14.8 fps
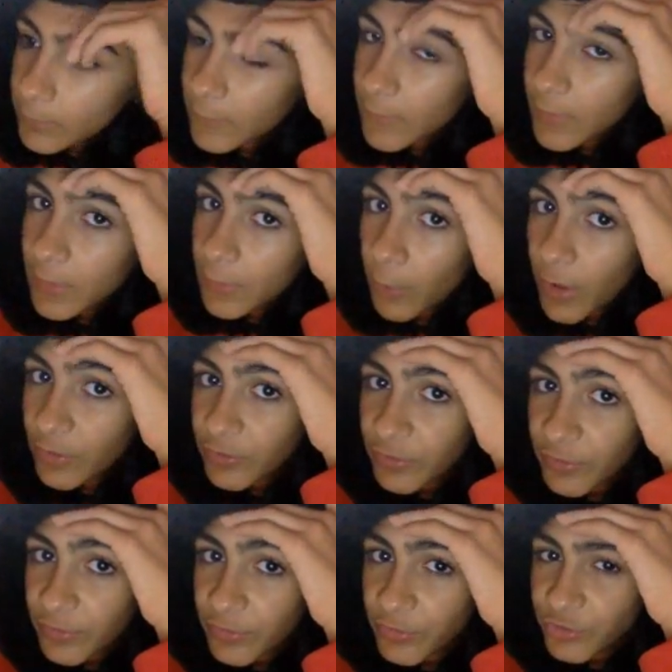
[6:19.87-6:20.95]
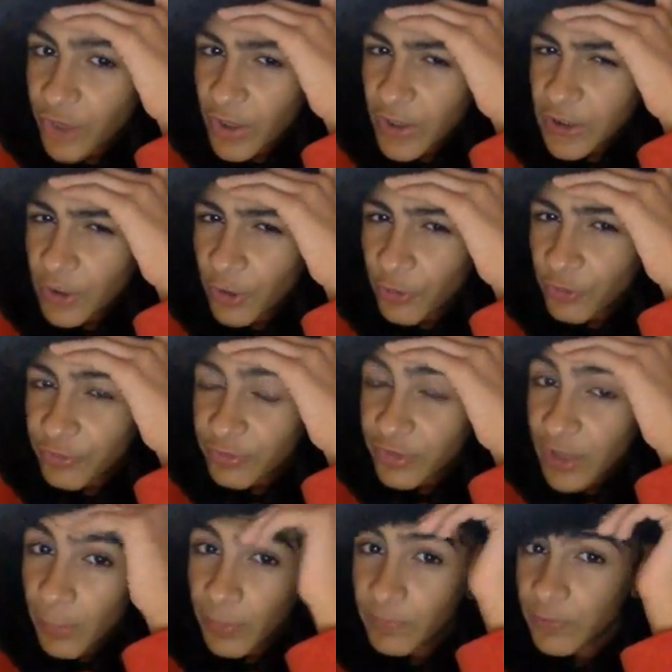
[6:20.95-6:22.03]
he watches a Johnny Carson
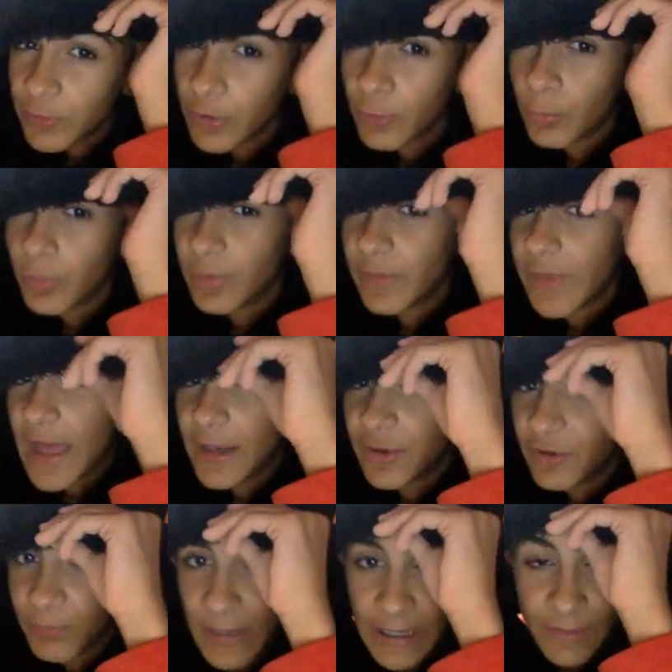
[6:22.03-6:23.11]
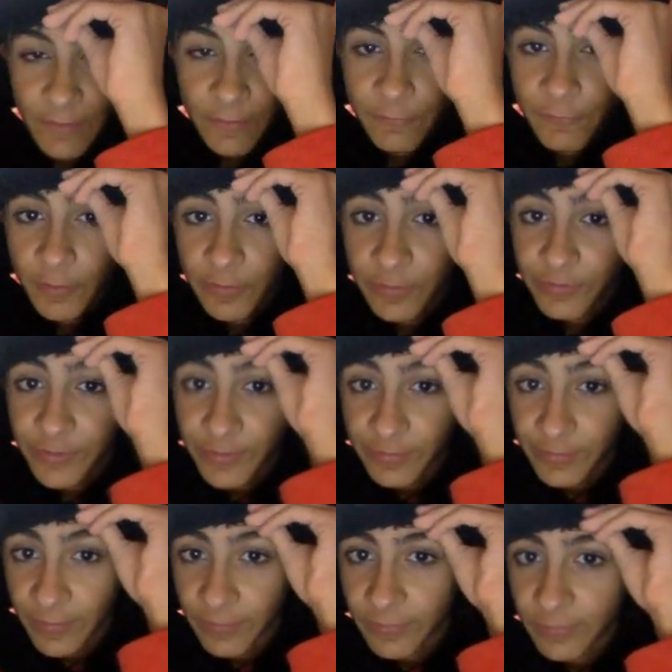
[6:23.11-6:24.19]
type. If you know what that is, back in the fucking
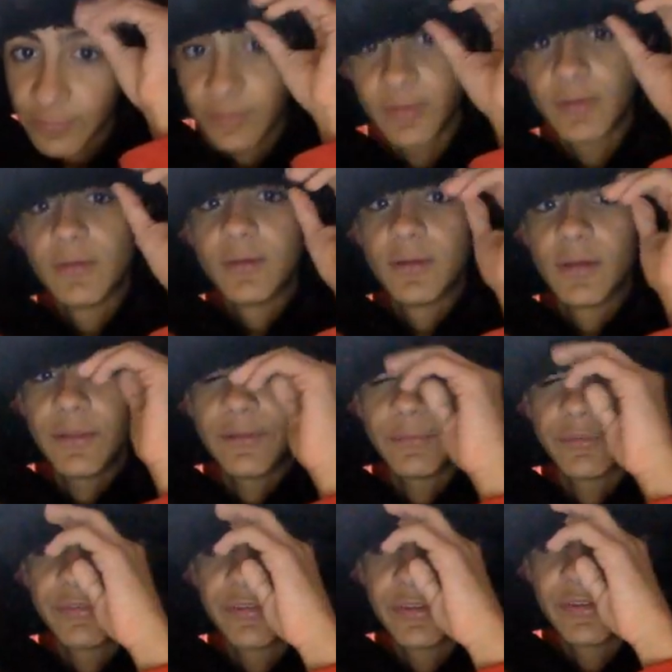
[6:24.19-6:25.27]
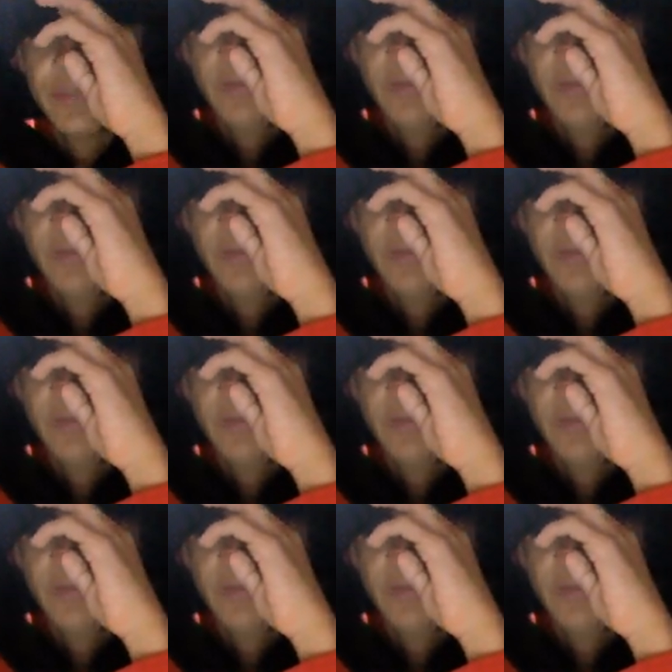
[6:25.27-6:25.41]
60s. I think it was the 60s.